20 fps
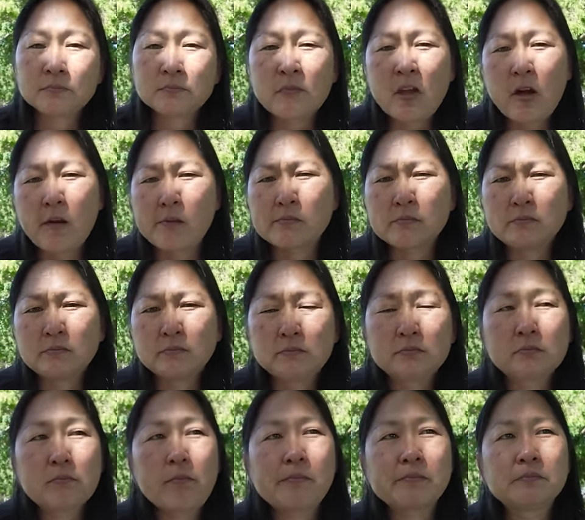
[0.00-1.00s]
No,
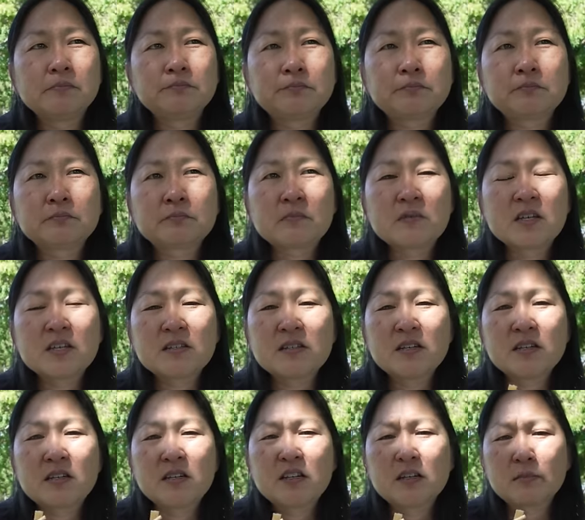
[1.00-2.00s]
tastes
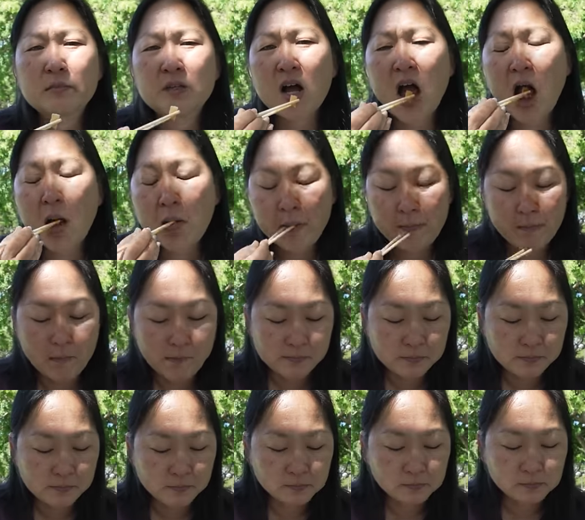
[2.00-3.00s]
like jicama.
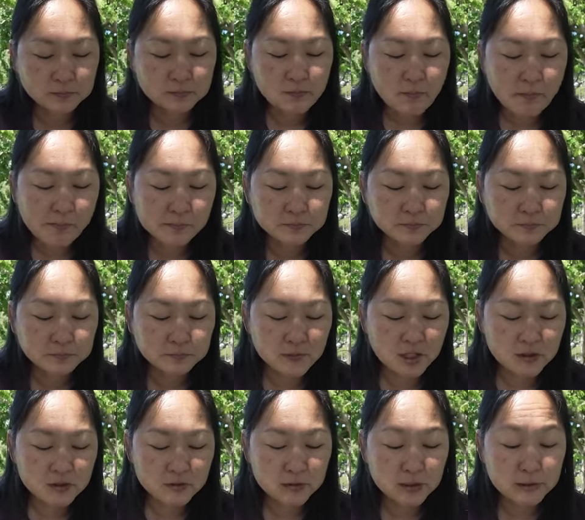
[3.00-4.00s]

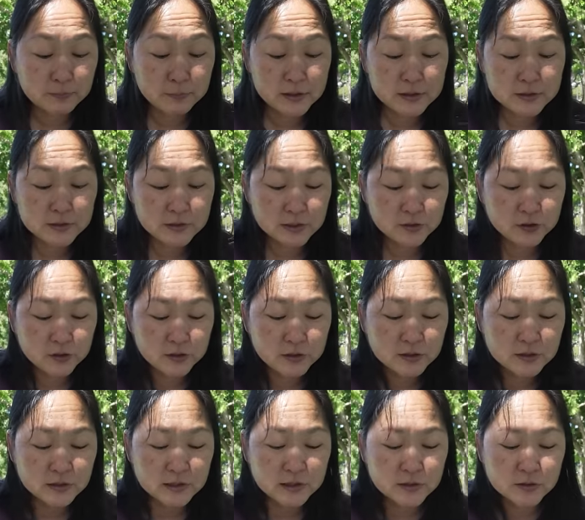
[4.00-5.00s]
That's really pleasant, actually.
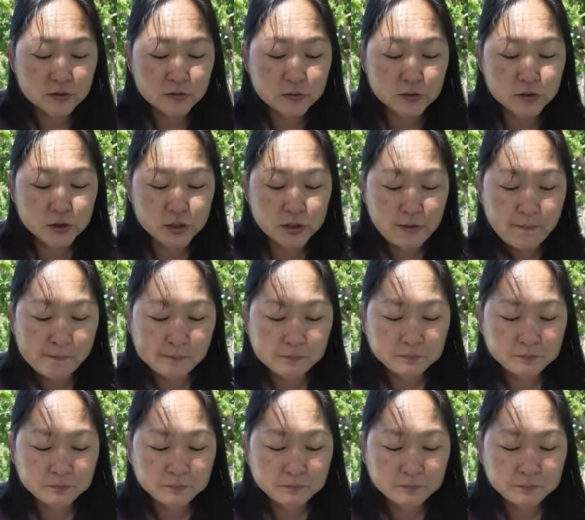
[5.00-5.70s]
It's nice and crunchy.